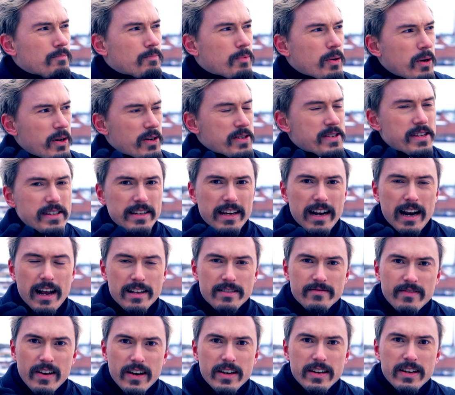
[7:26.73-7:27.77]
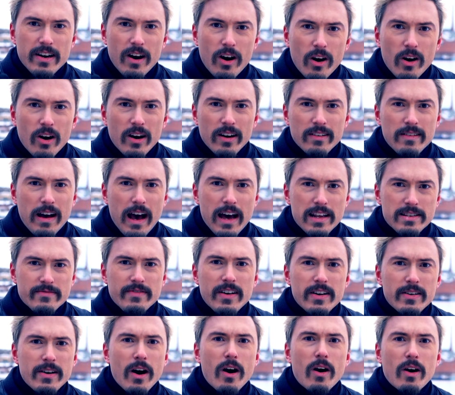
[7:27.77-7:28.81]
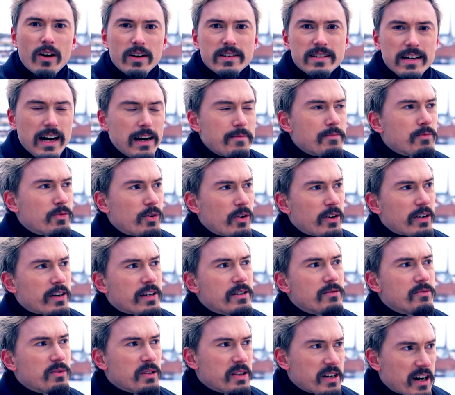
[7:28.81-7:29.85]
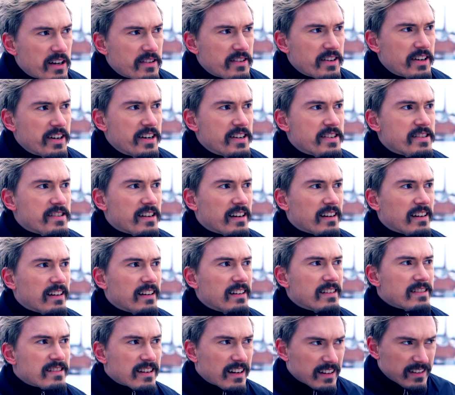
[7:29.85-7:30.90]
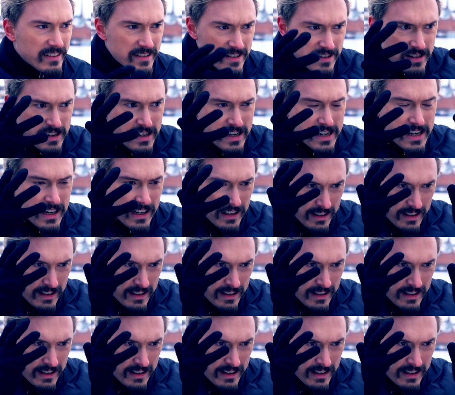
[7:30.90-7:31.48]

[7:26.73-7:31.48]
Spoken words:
person that has very hard time working with others, and he's like this